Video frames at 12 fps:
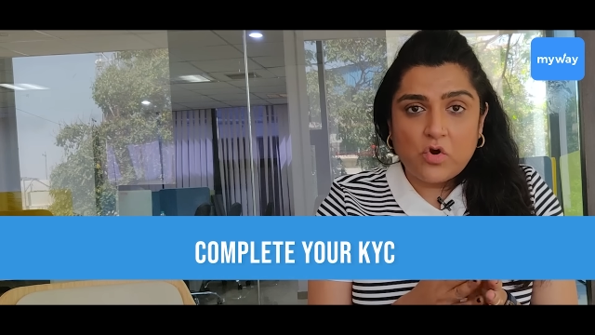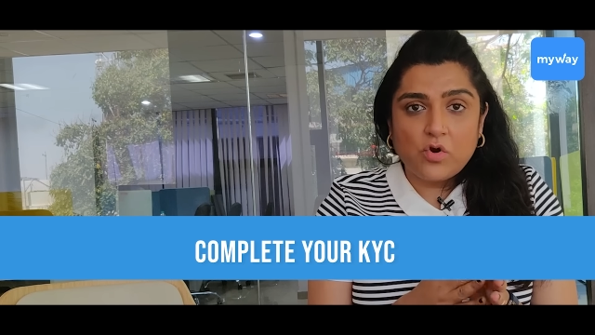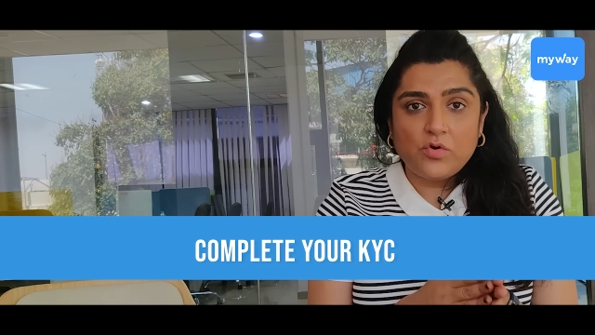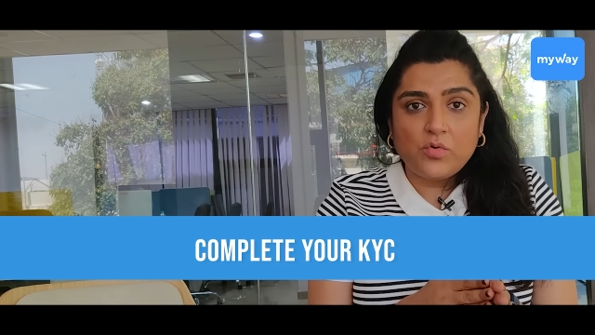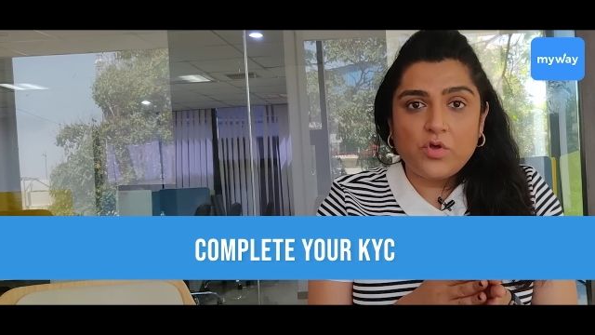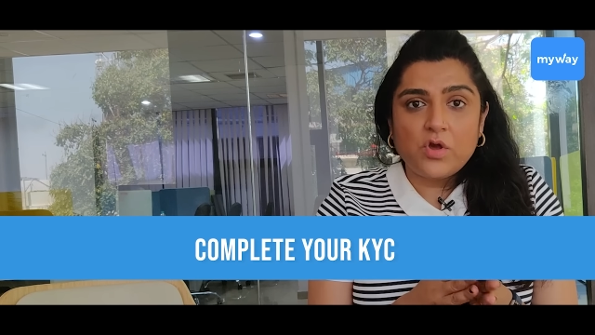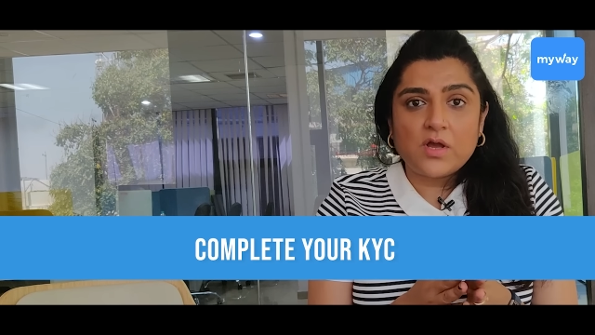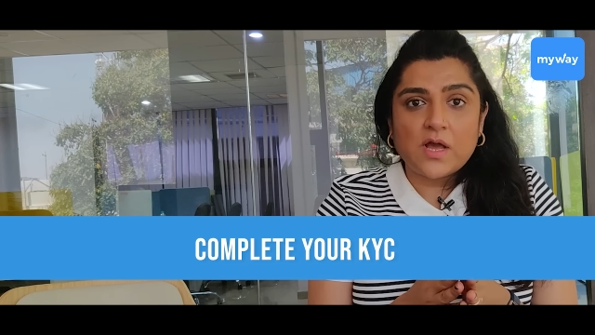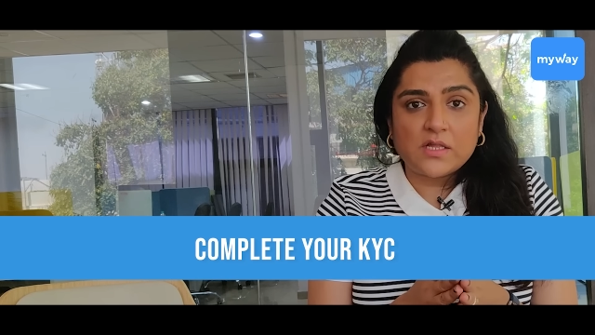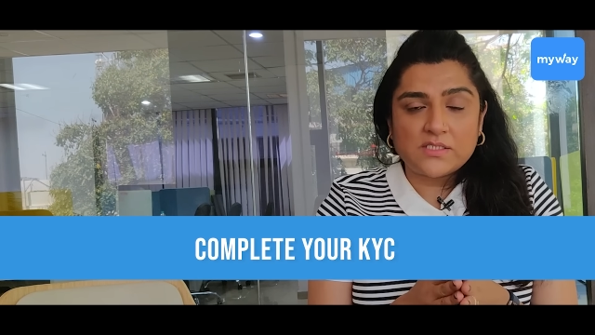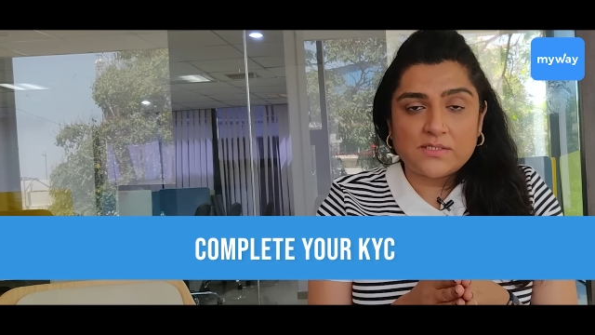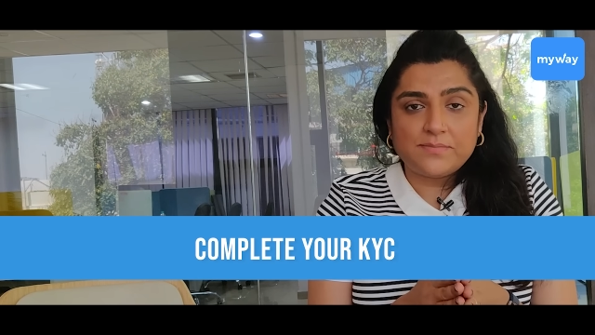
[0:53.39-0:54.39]
or know your
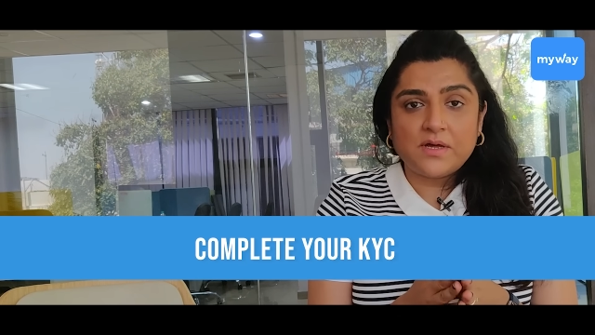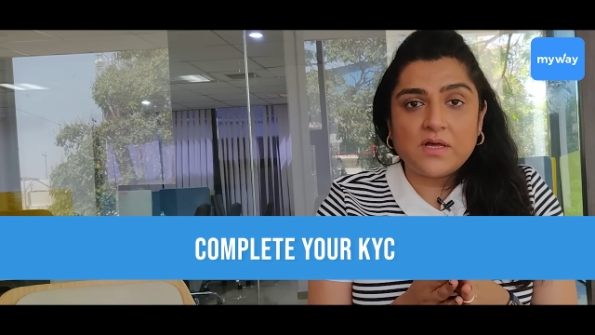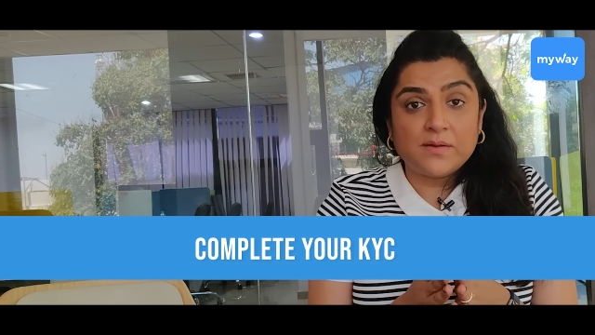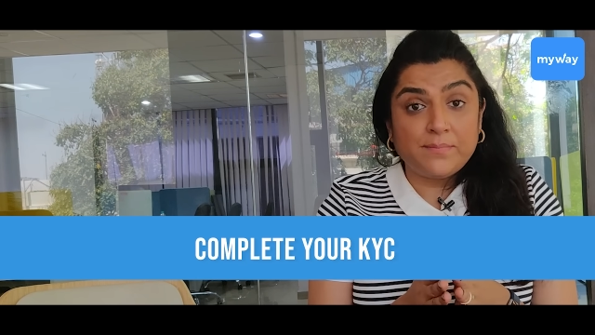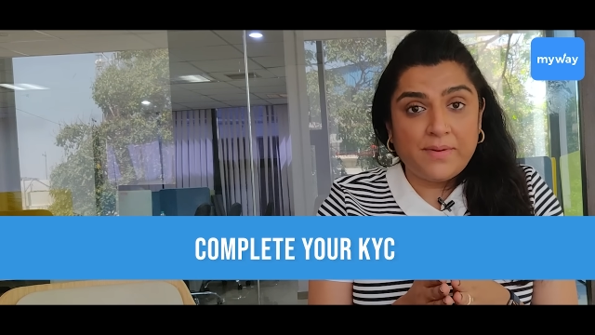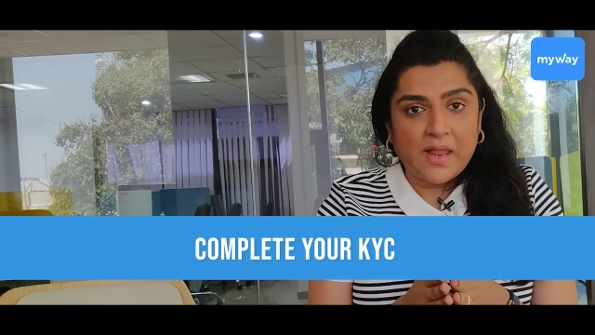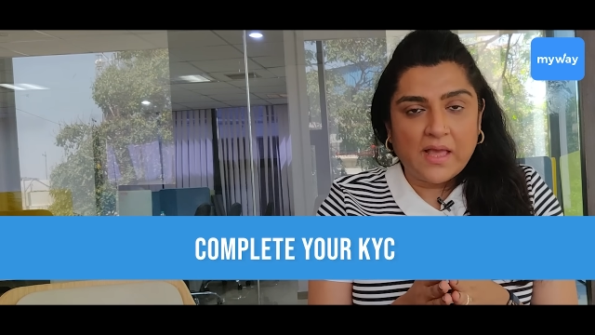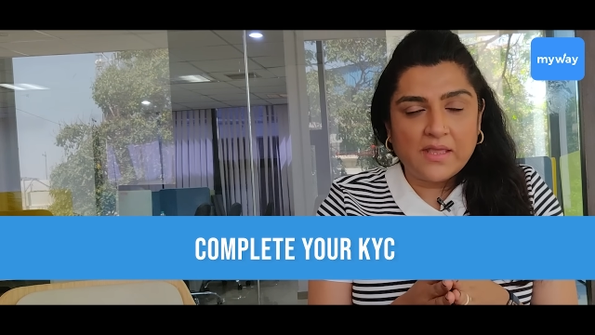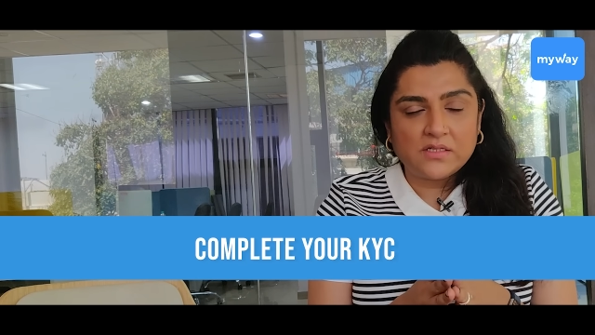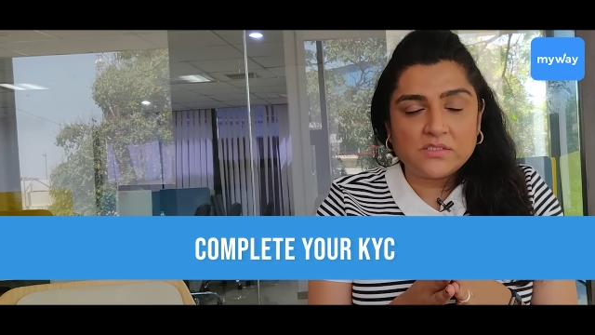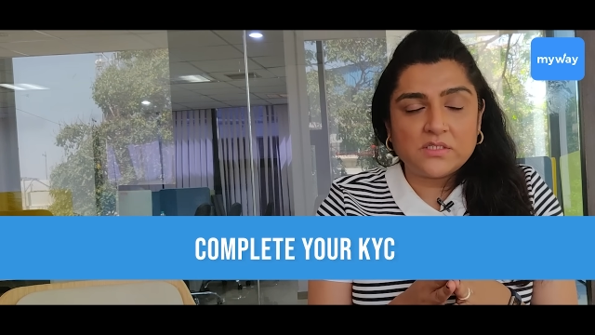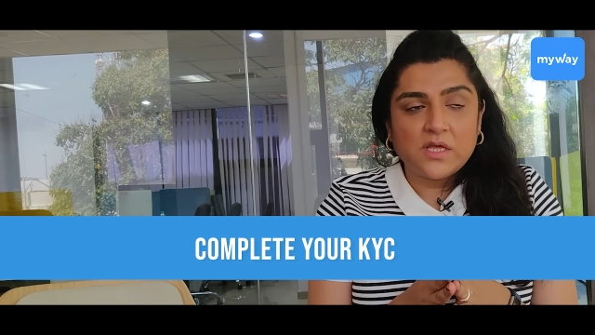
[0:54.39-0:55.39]
customer
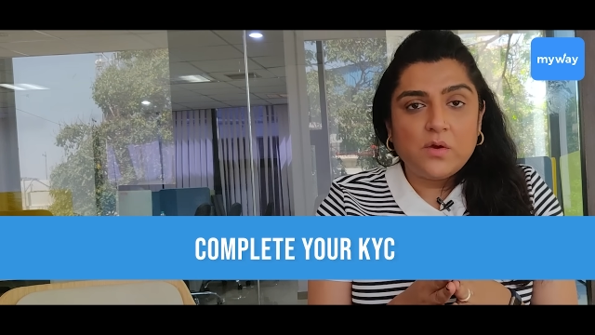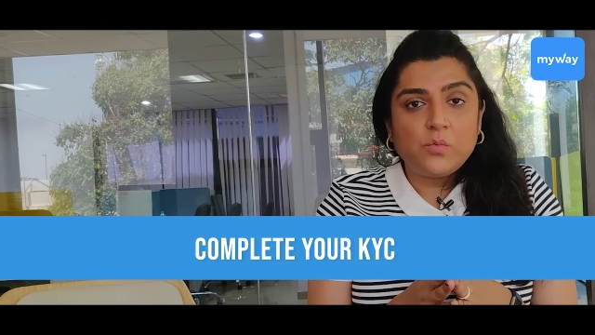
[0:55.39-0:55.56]
compliance,